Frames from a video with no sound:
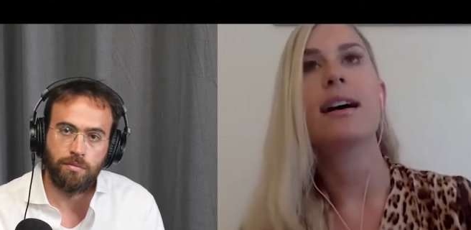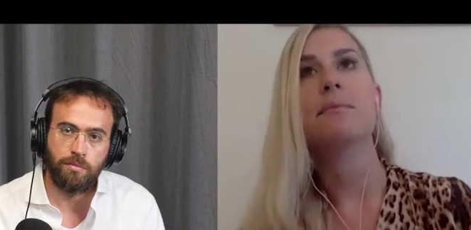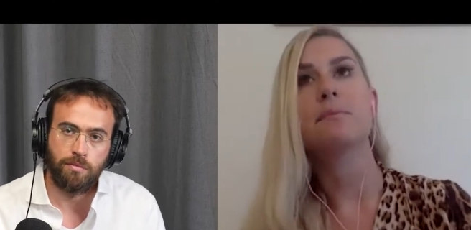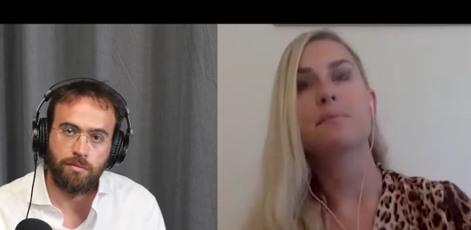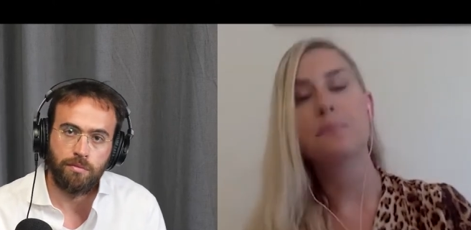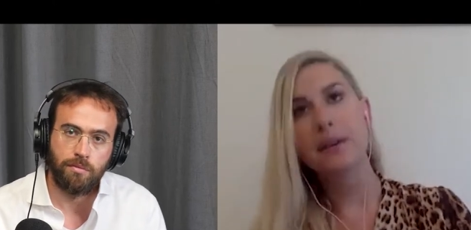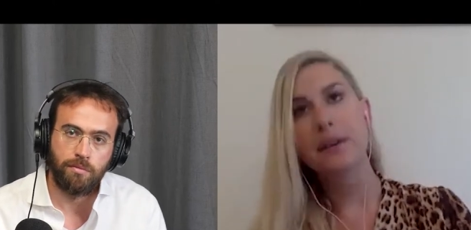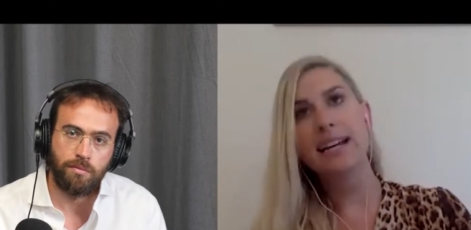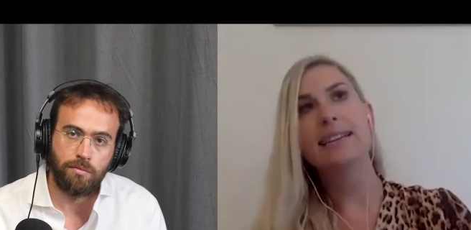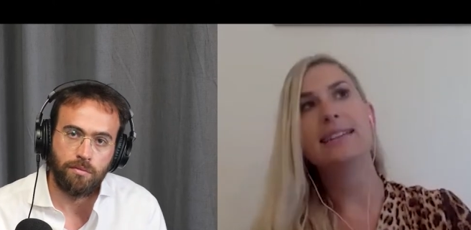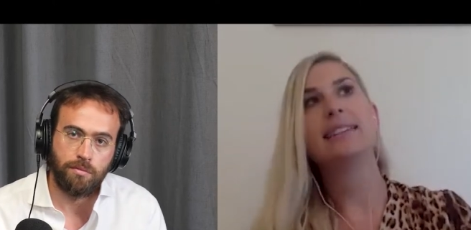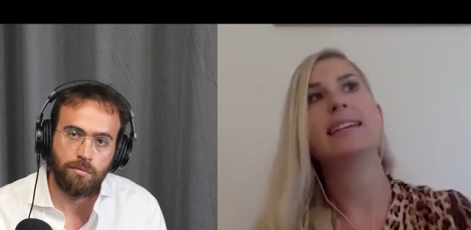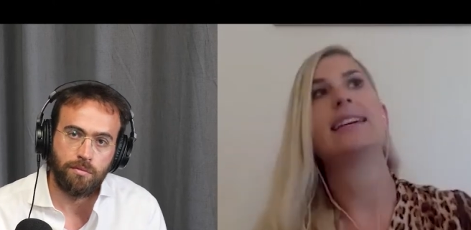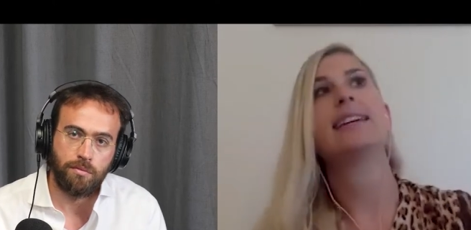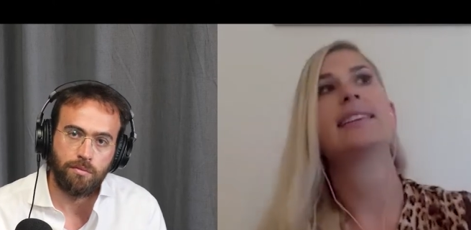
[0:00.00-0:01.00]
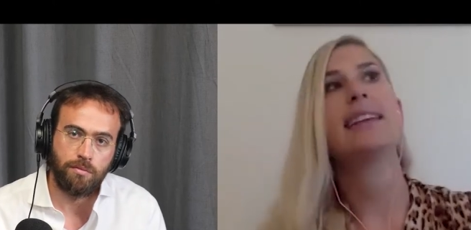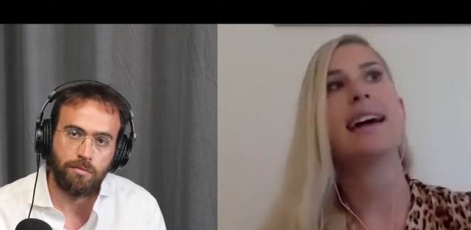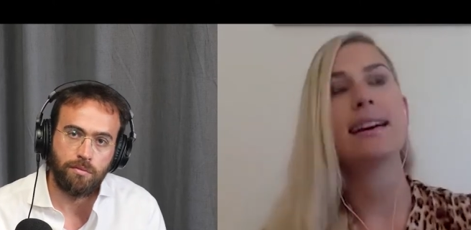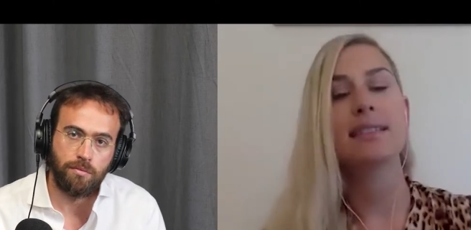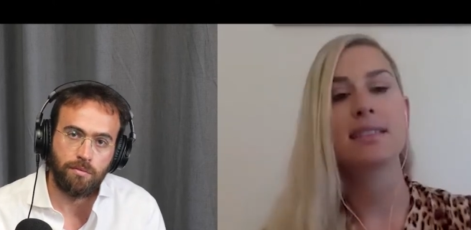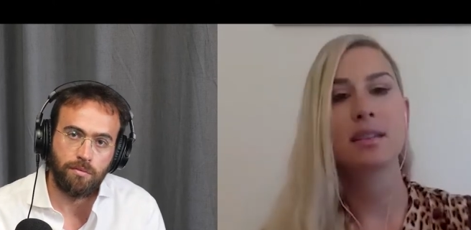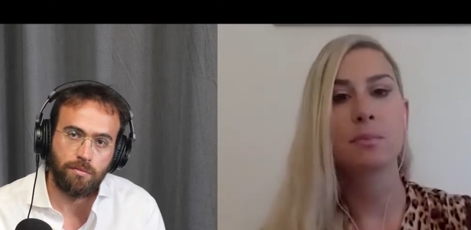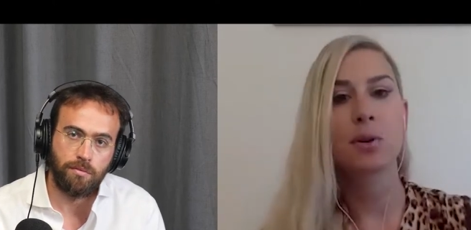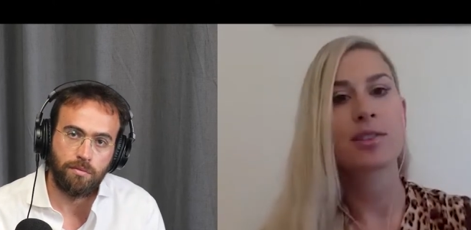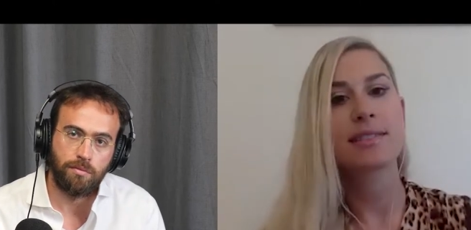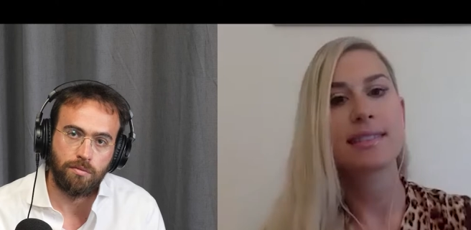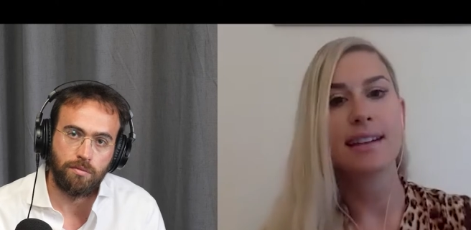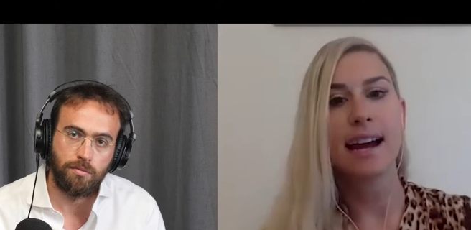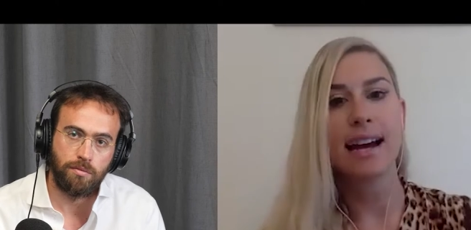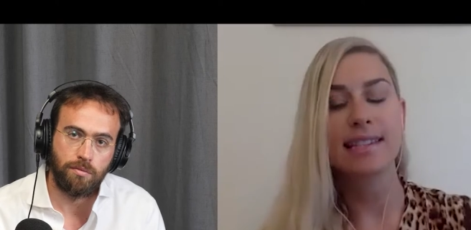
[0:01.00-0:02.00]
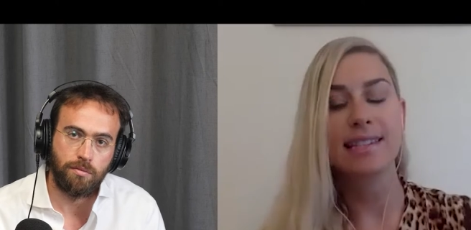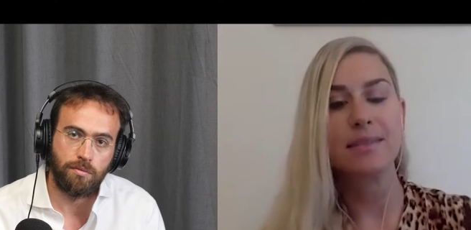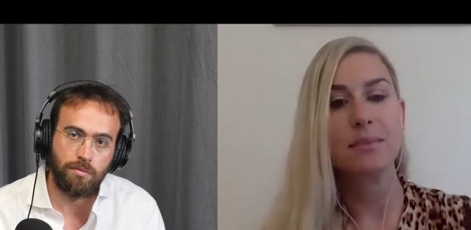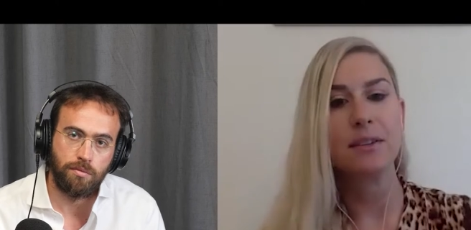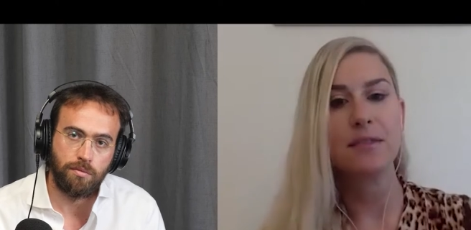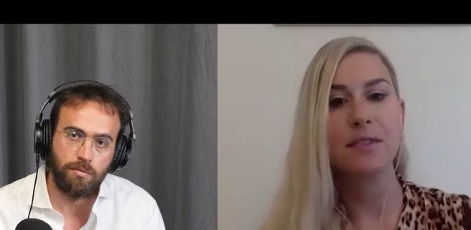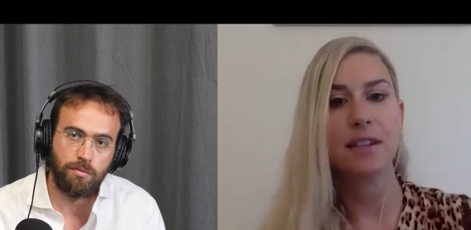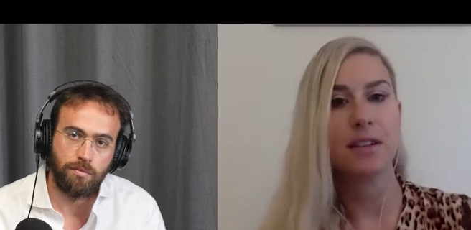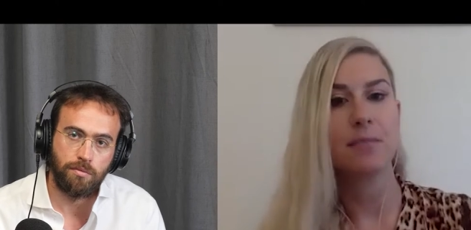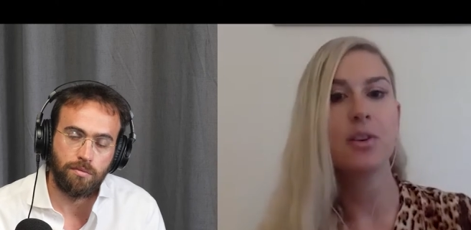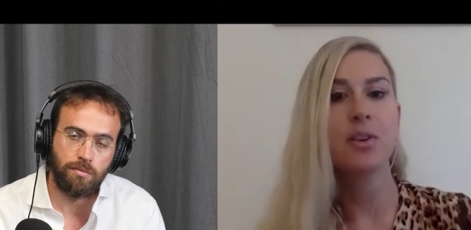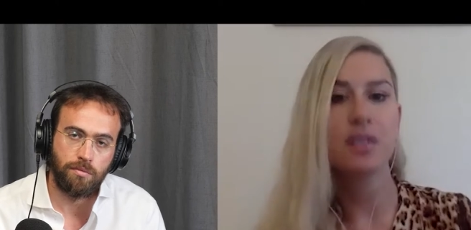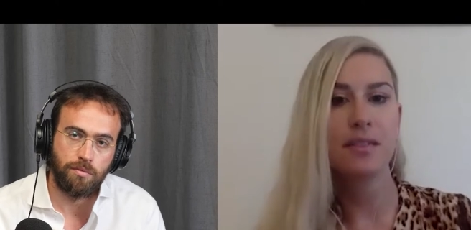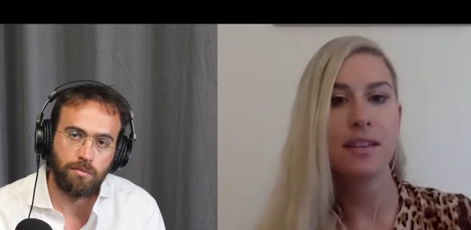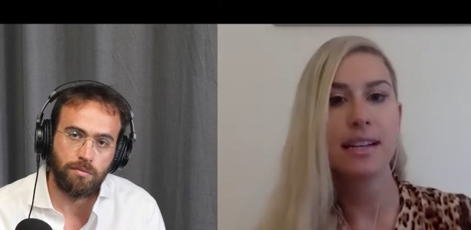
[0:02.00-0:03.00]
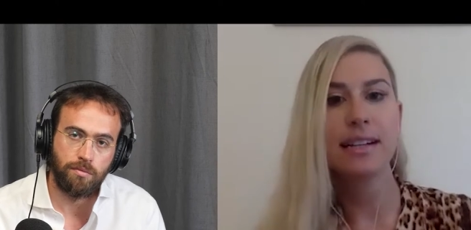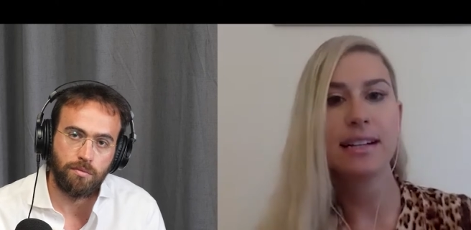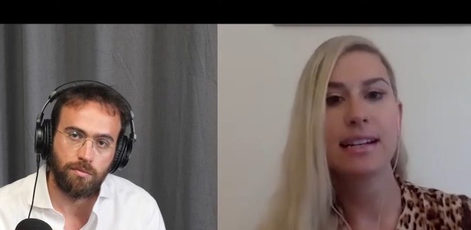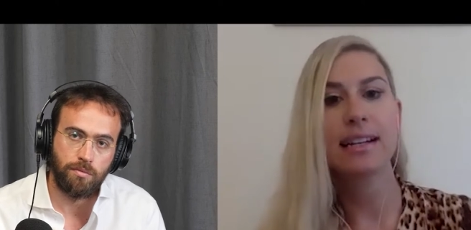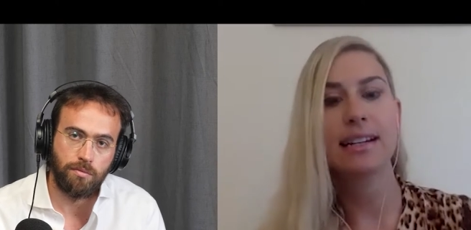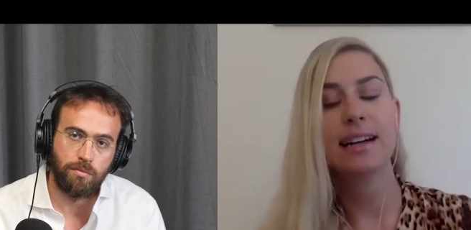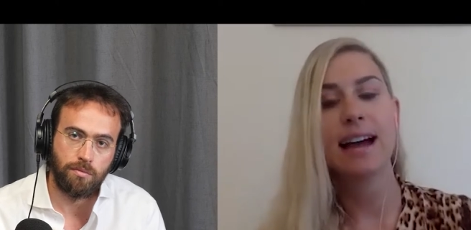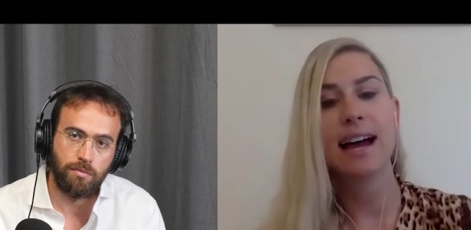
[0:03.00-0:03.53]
Speaker 1: Um, but I think that the person has to be very motivated.